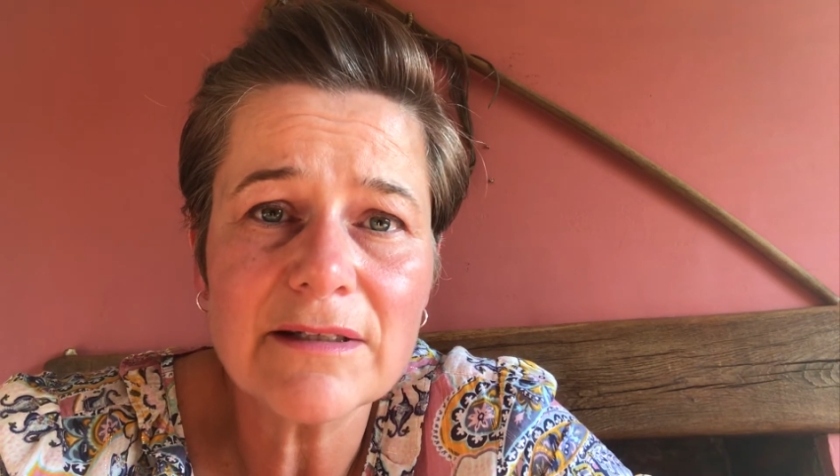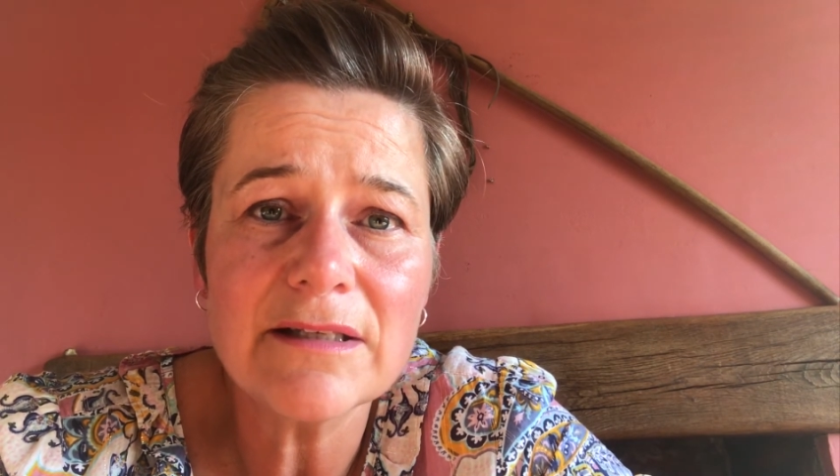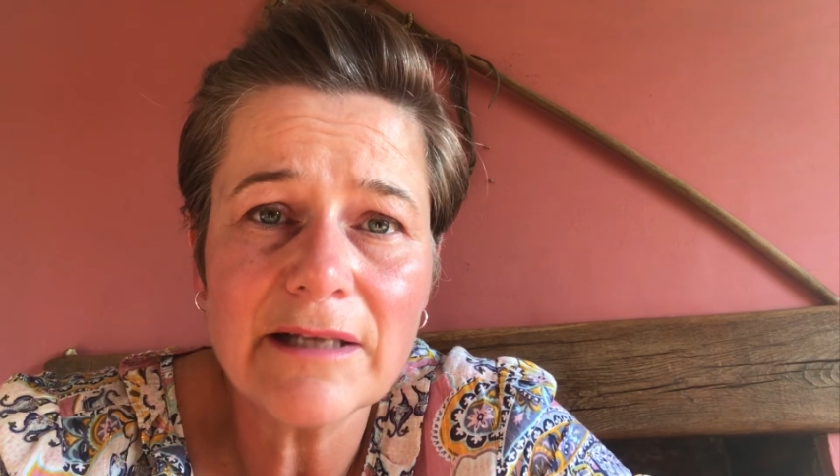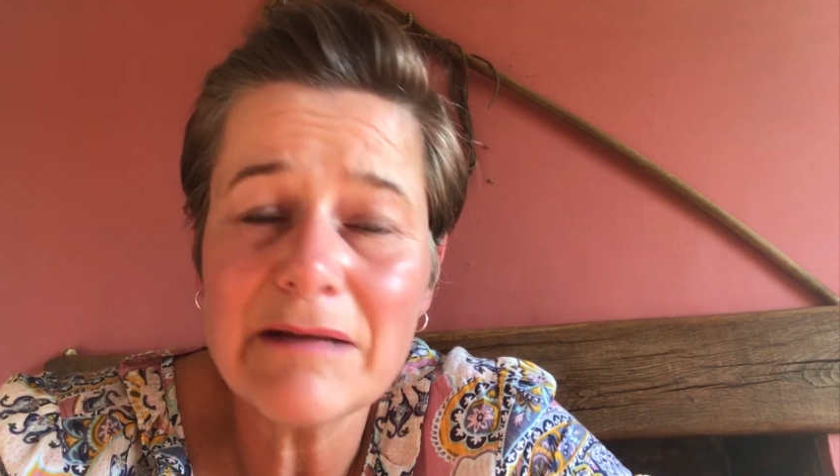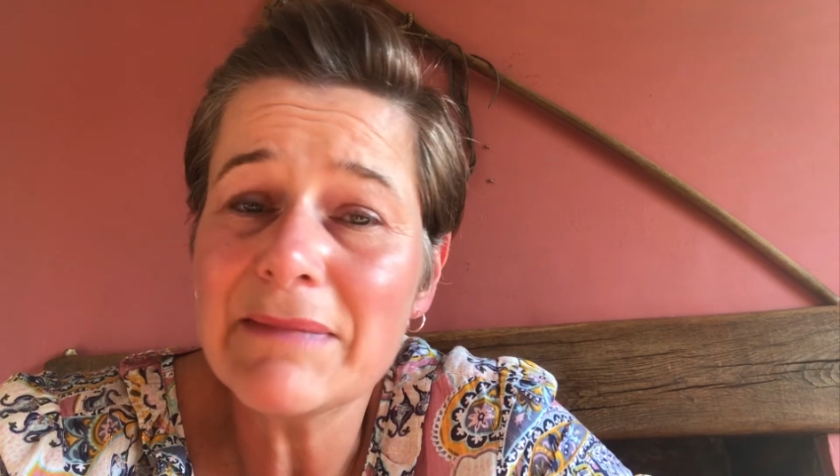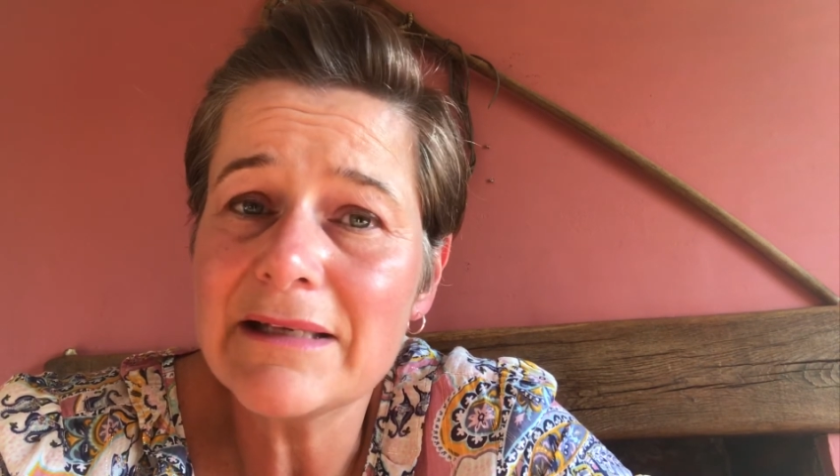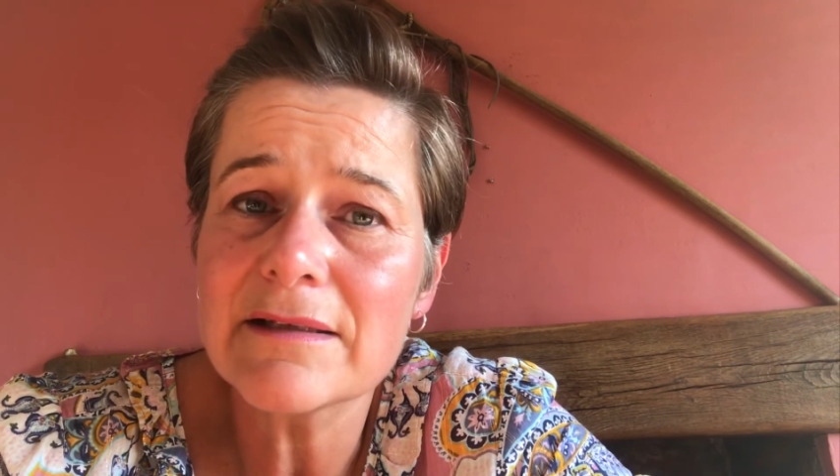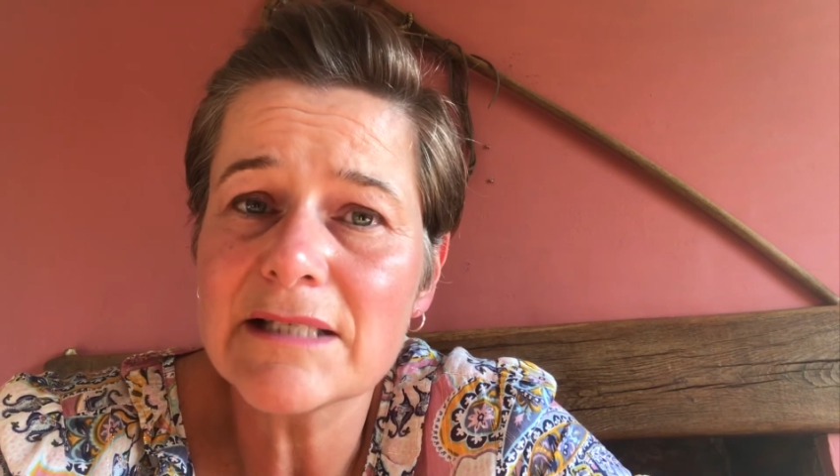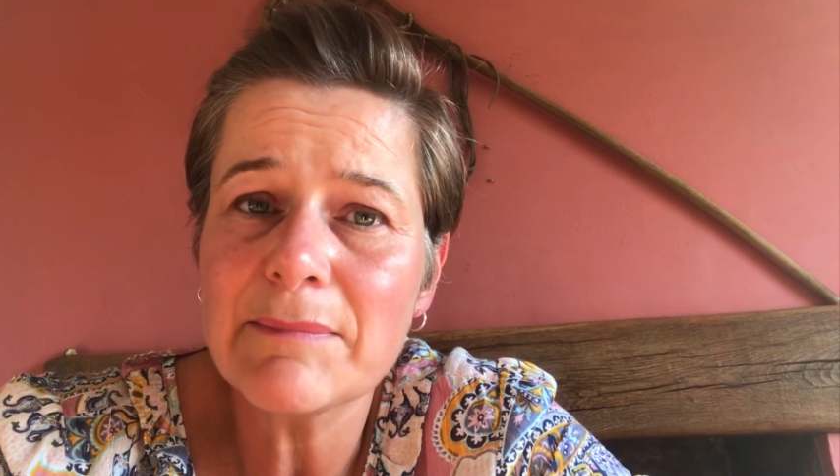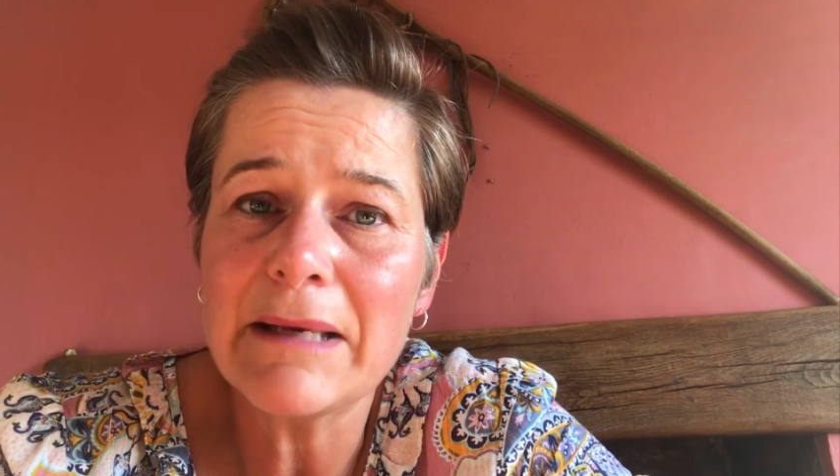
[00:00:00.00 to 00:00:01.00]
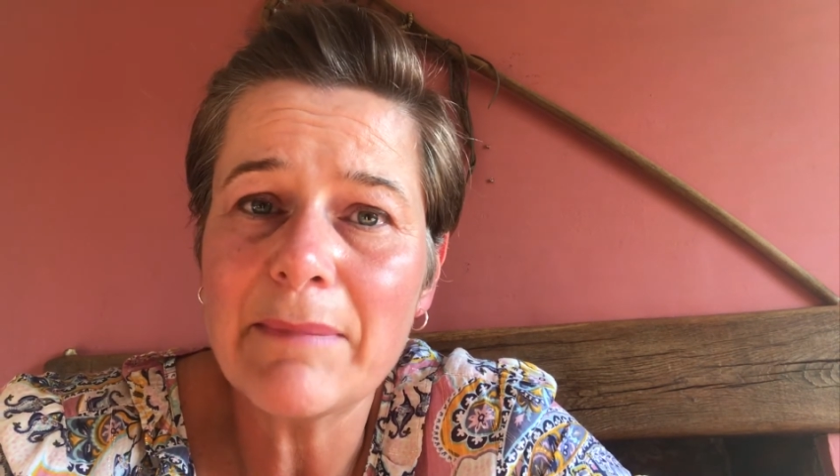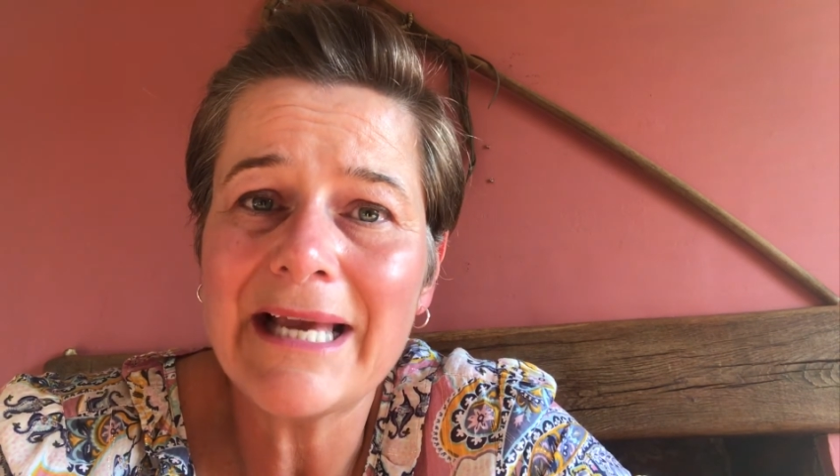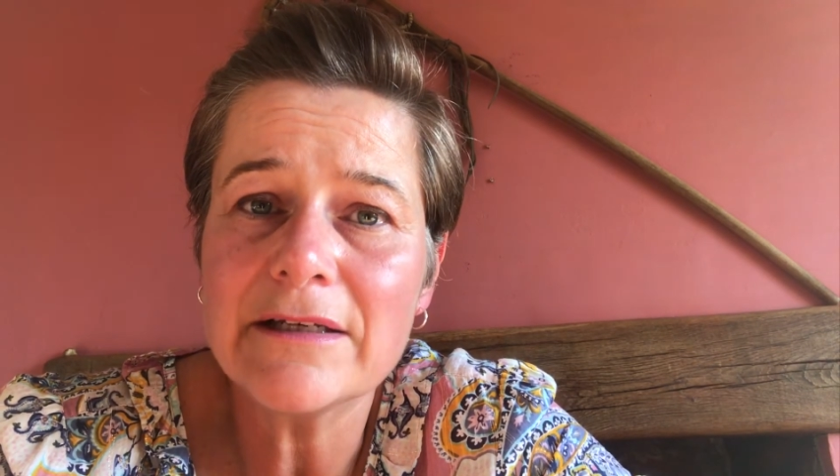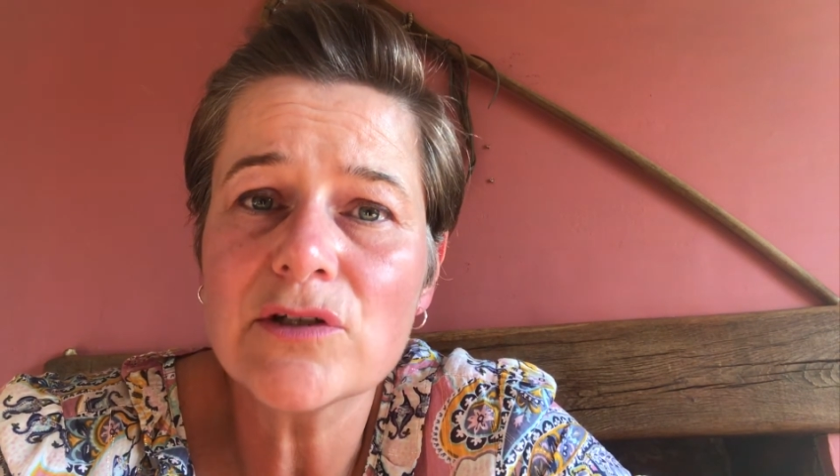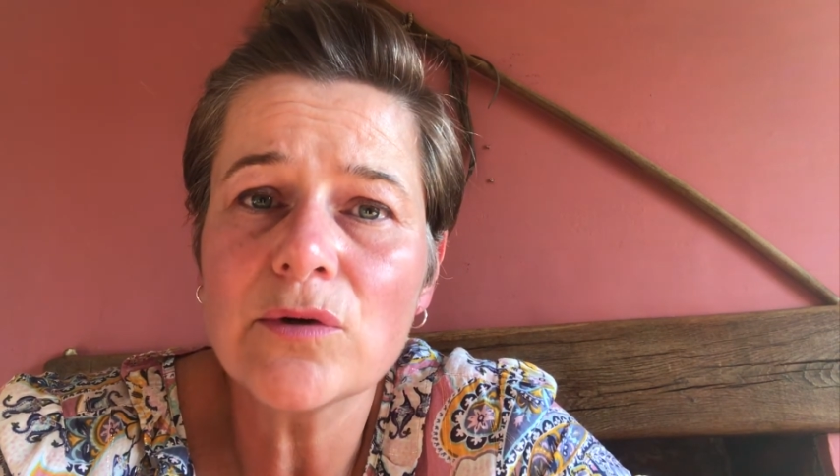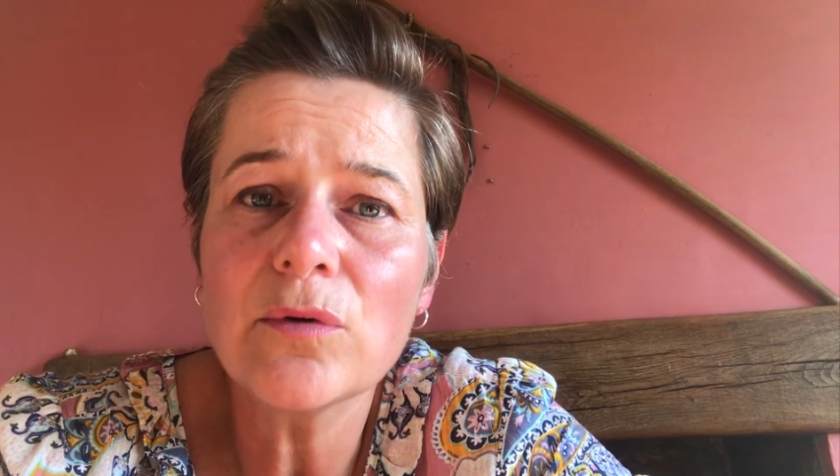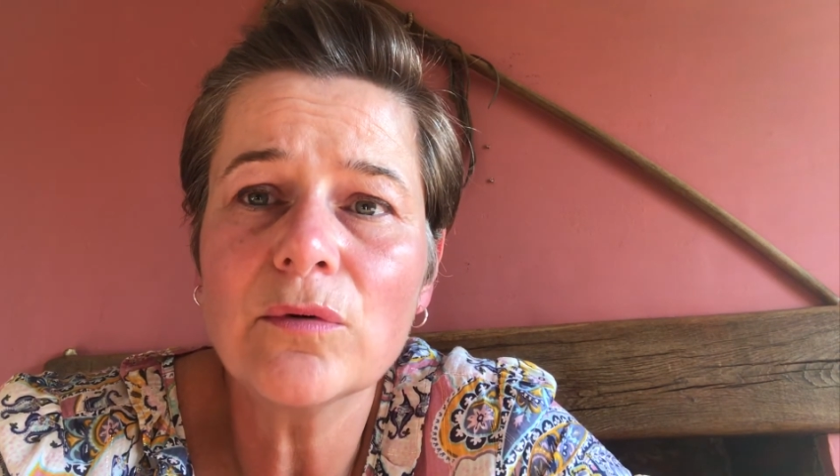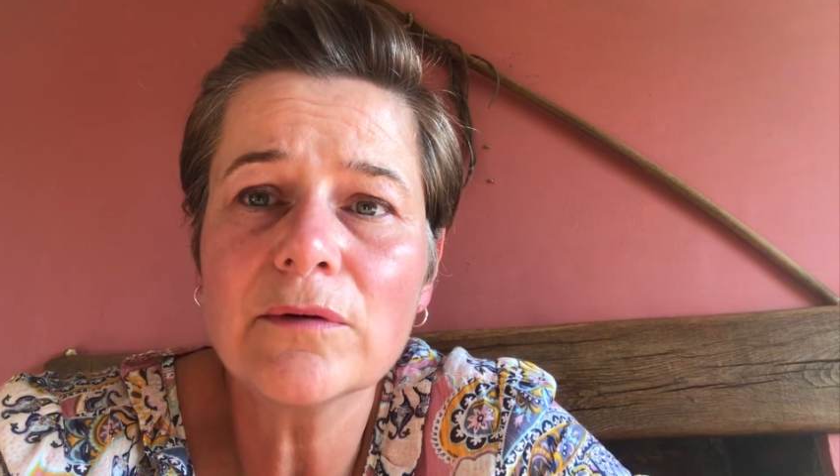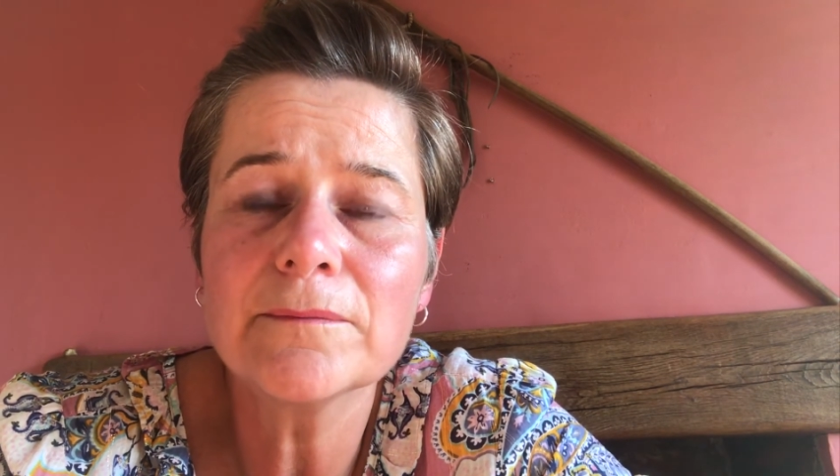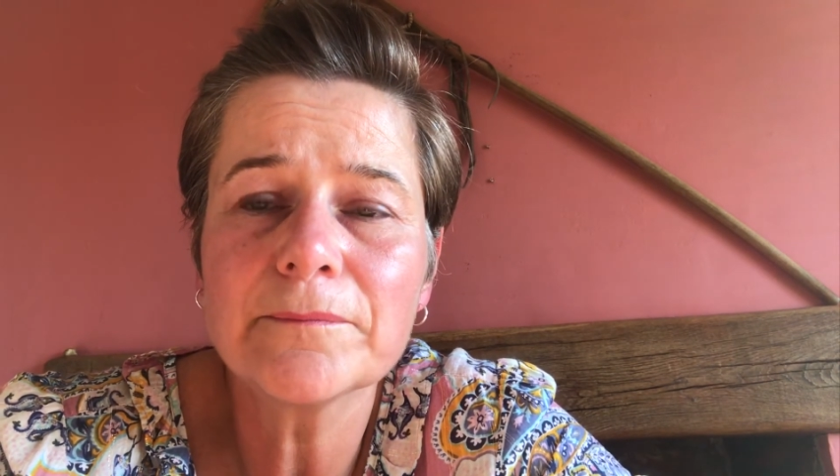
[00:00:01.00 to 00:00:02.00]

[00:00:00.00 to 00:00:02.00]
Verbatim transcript: in no maintenance being paid at all.